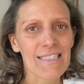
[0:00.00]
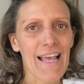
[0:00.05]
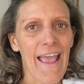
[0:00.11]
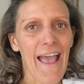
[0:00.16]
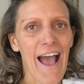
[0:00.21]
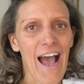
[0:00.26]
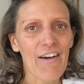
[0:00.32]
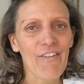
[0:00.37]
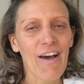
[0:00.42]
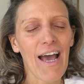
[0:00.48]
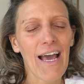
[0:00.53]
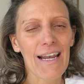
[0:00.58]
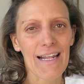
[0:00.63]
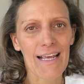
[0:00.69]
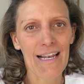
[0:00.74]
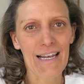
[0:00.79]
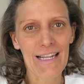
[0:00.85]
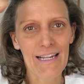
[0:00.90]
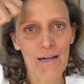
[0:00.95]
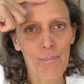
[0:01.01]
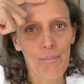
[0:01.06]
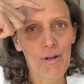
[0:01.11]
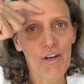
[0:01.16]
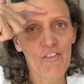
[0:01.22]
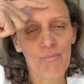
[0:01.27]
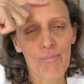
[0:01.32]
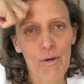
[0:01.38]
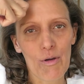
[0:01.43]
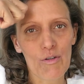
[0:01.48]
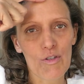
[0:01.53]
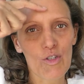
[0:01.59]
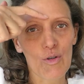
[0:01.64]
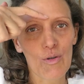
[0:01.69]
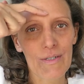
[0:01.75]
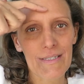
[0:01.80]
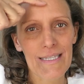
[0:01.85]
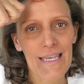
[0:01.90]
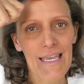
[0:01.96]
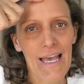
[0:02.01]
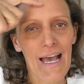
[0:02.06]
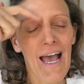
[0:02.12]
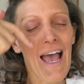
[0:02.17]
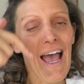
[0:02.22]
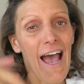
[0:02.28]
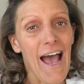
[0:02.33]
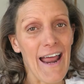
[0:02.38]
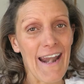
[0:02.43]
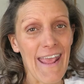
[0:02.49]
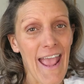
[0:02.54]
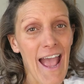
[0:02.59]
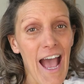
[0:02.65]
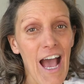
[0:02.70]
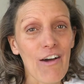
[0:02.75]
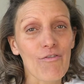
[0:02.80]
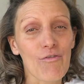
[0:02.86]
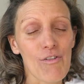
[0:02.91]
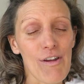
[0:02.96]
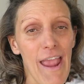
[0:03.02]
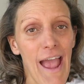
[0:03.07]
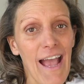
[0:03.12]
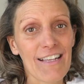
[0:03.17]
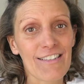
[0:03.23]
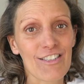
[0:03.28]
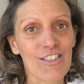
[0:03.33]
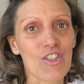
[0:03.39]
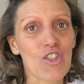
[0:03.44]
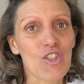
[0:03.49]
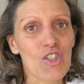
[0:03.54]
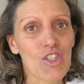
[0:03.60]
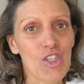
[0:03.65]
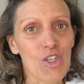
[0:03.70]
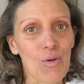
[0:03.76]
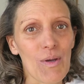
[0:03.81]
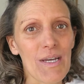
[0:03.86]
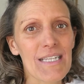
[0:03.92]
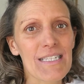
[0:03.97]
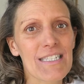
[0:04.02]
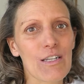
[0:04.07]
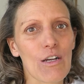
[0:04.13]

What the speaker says: I have had a little bit of Botox here and I have reacted to it,